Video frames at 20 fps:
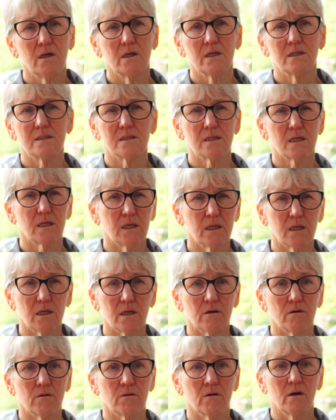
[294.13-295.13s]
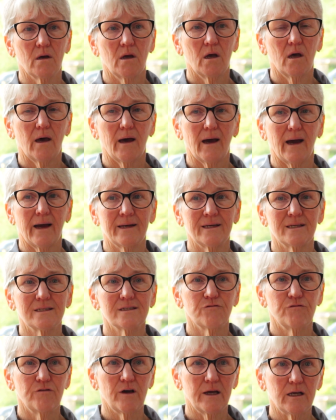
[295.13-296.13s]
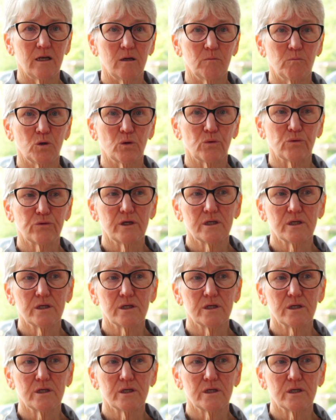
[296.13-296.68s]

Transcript: it's here and it's available.